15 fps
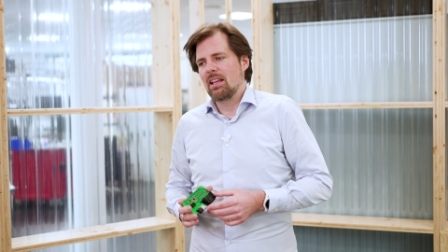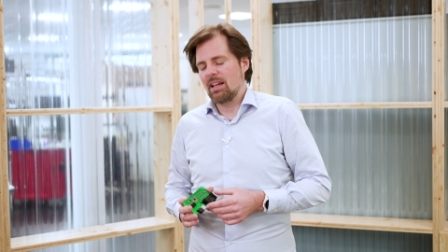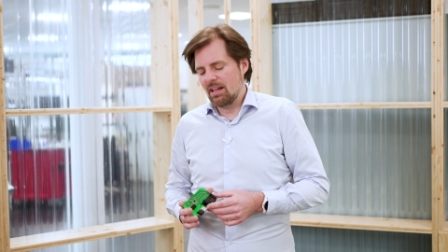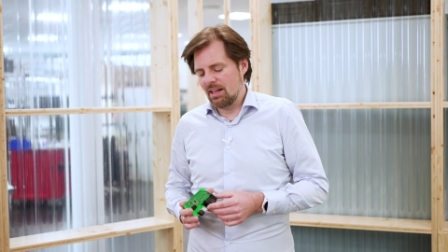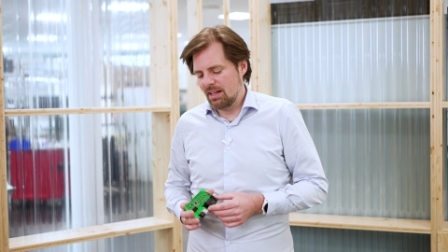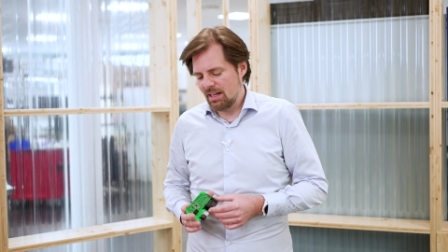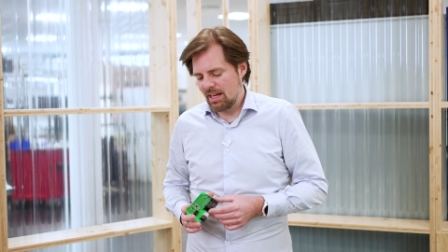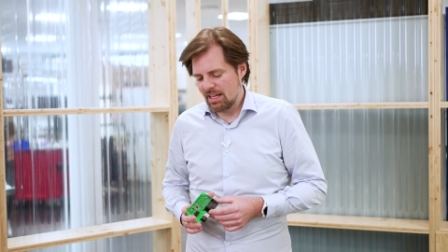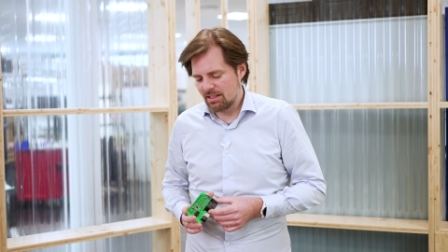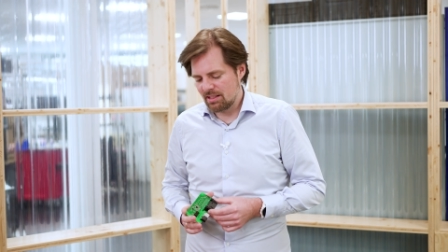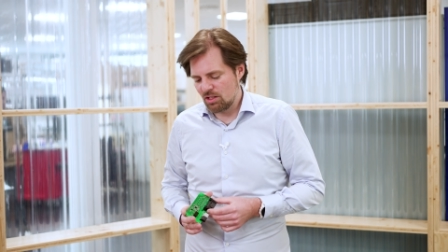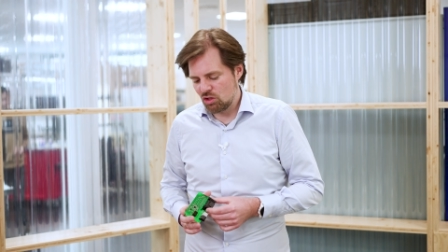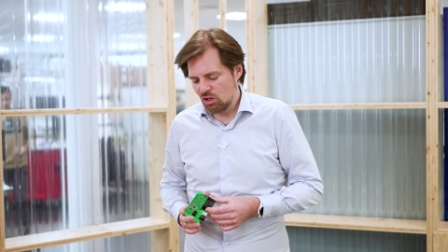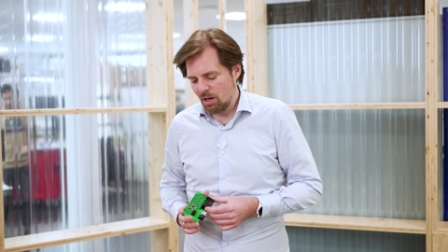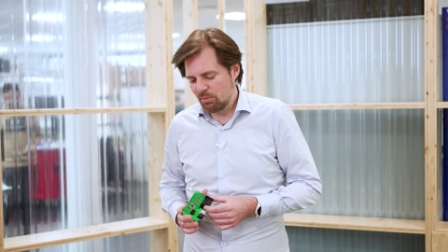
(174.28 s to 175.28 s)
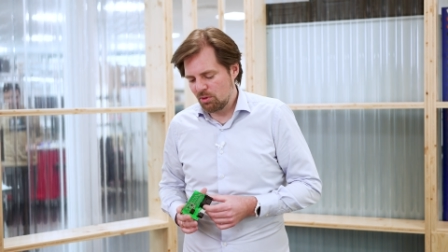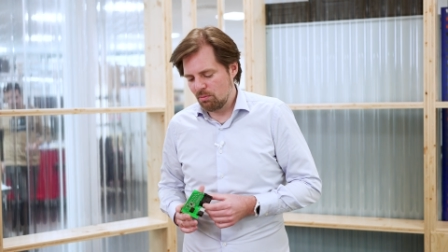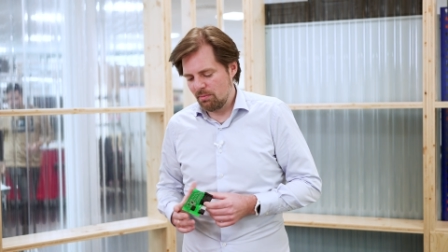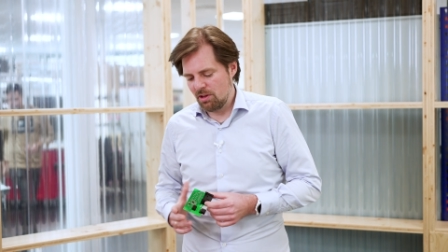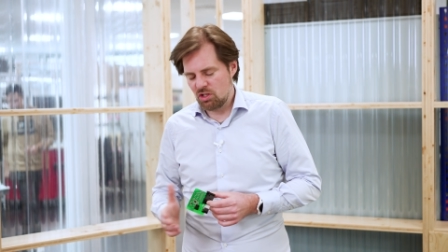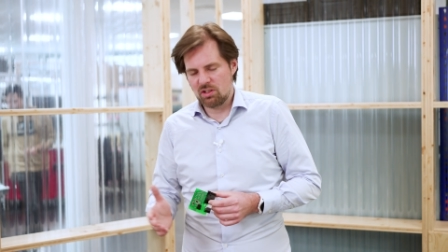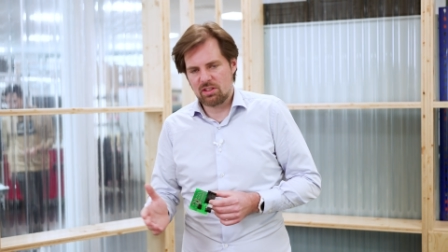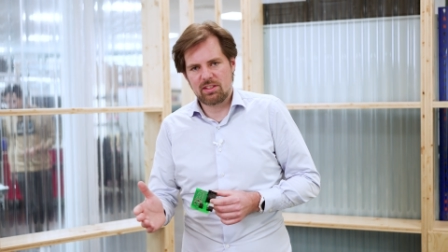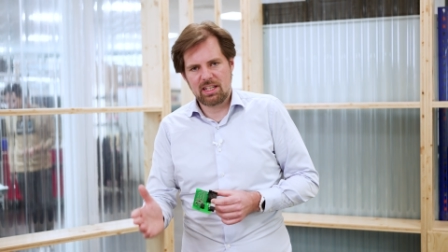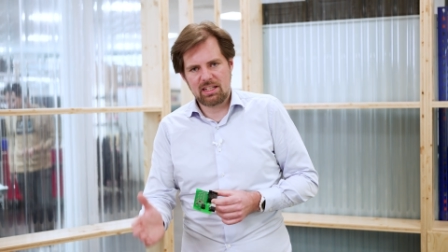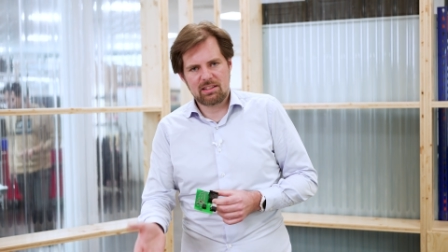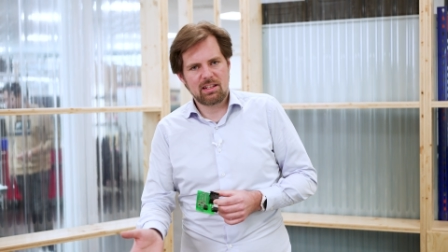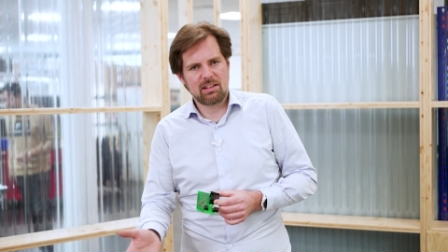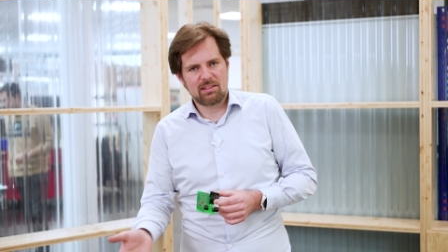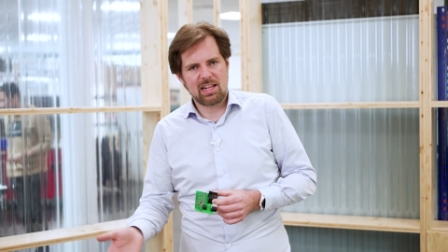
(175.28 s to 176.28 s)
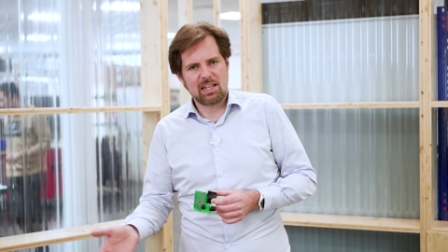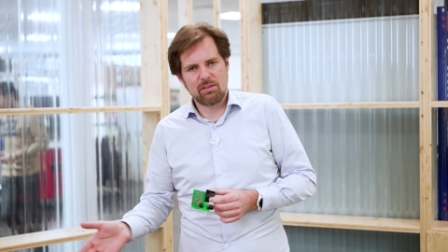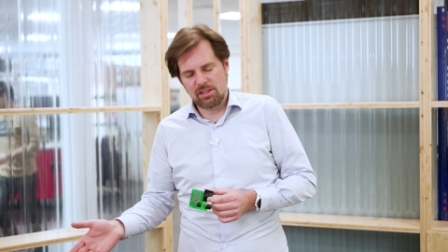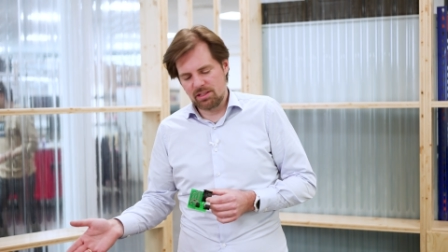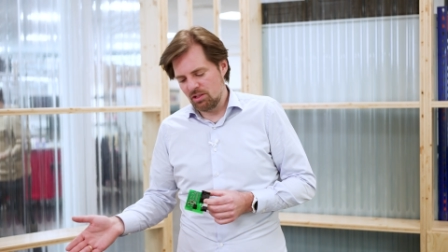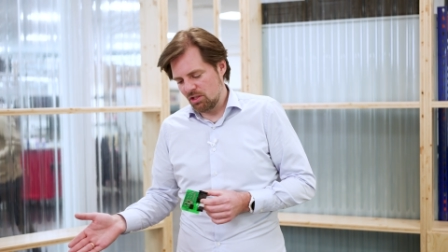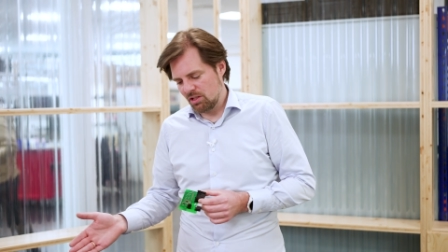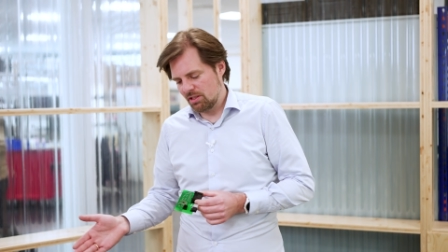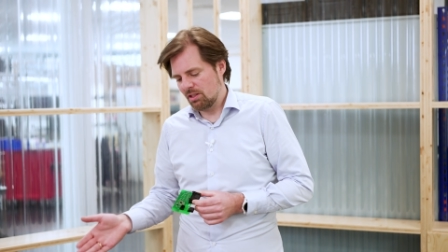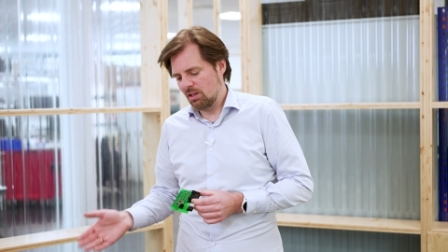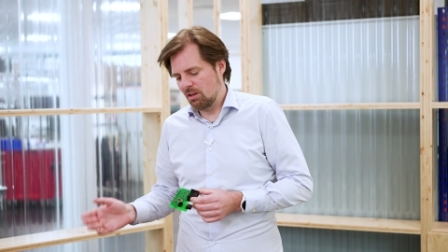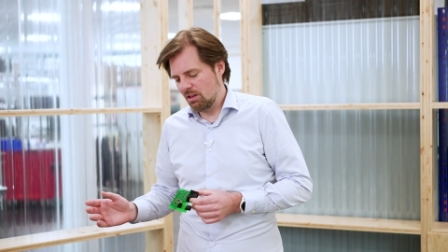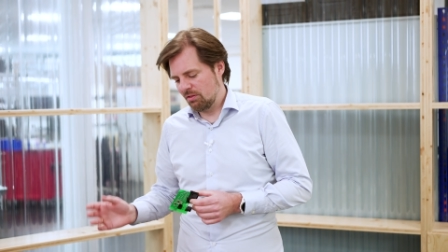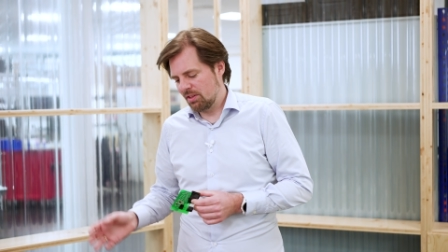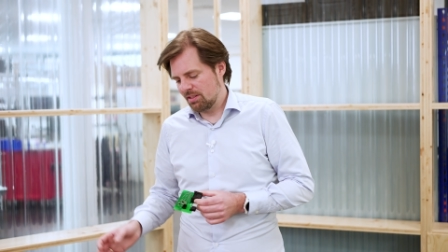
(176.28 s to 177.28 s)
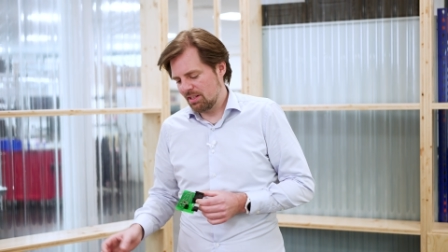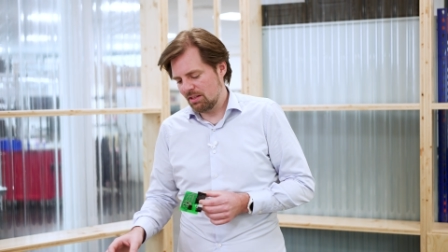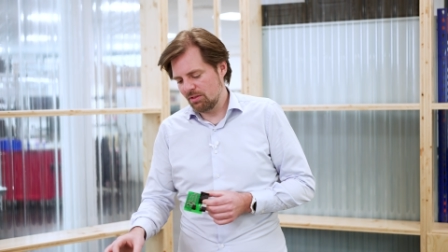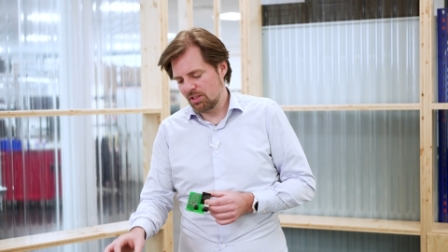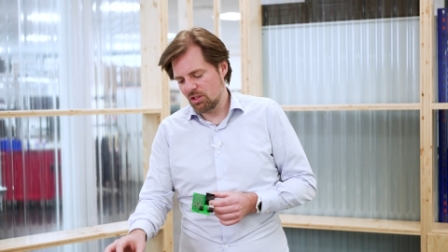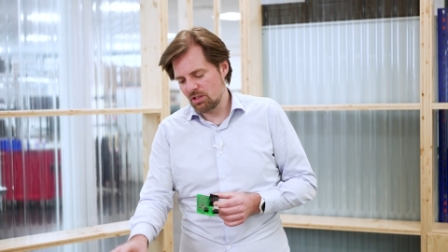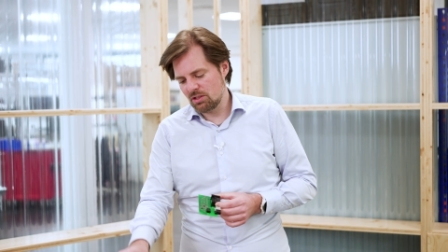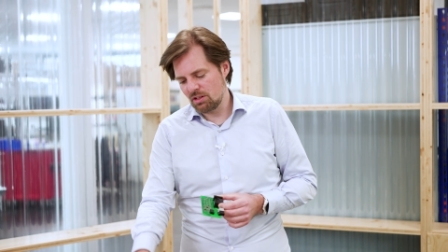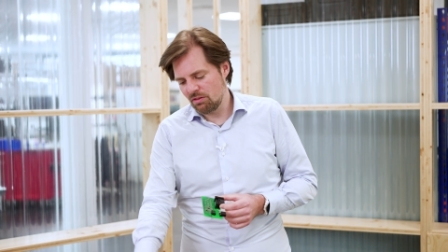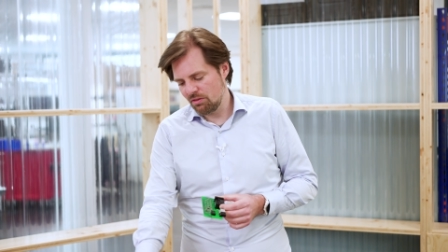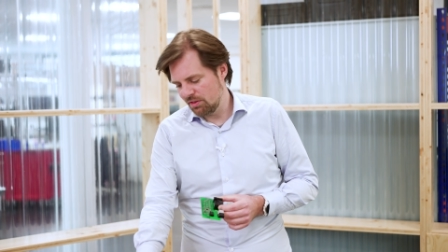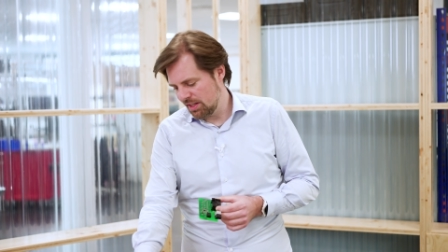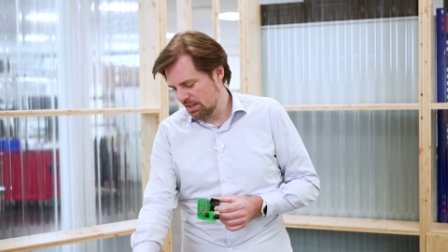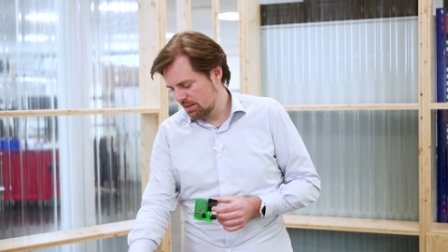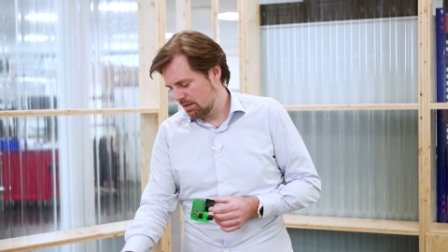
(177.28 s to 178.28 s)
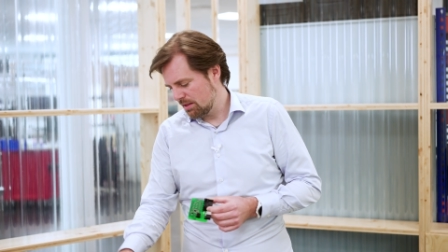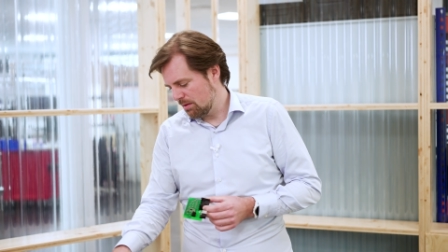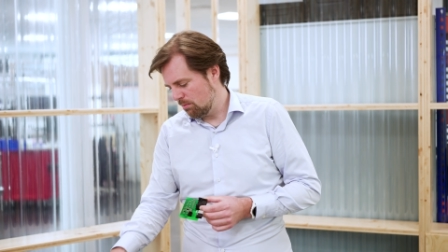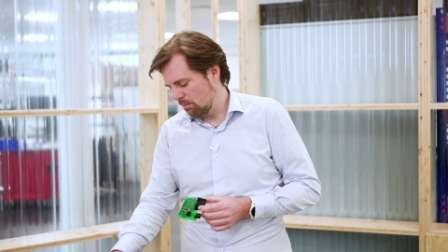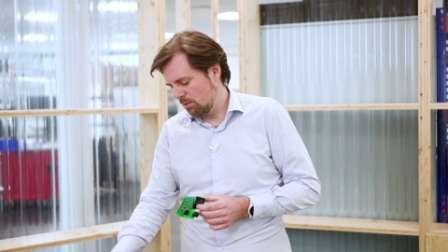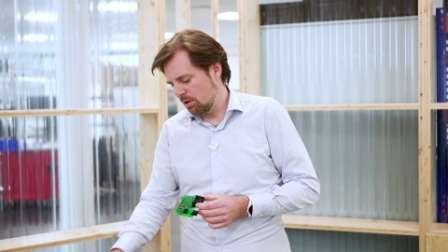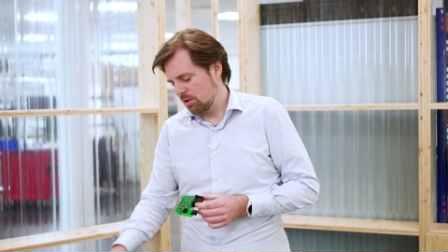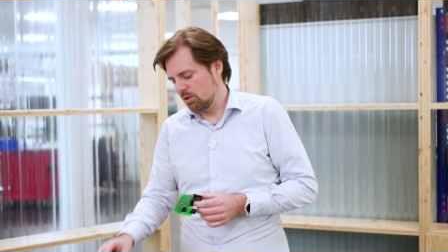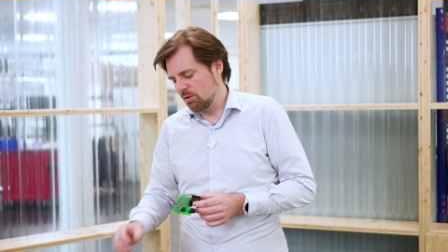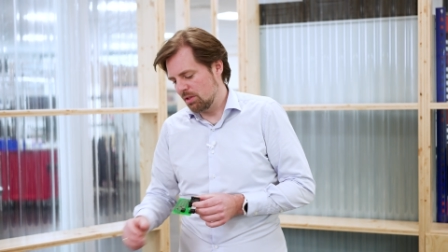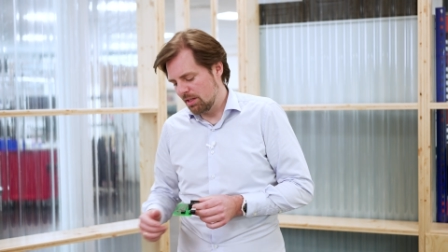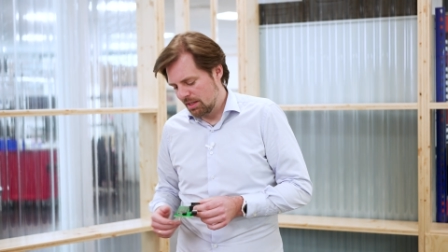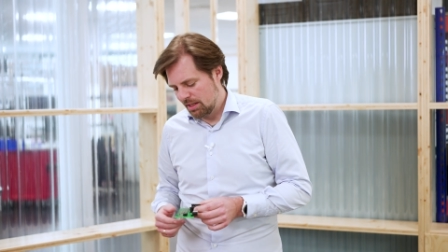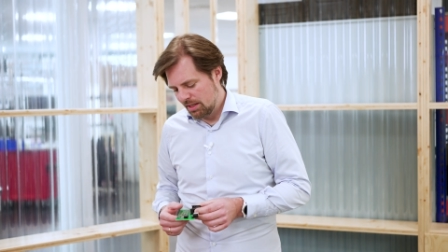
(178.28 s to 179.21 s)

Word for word: uh, has the job to measure 16 cell voltages, all of the cell voltages of this module.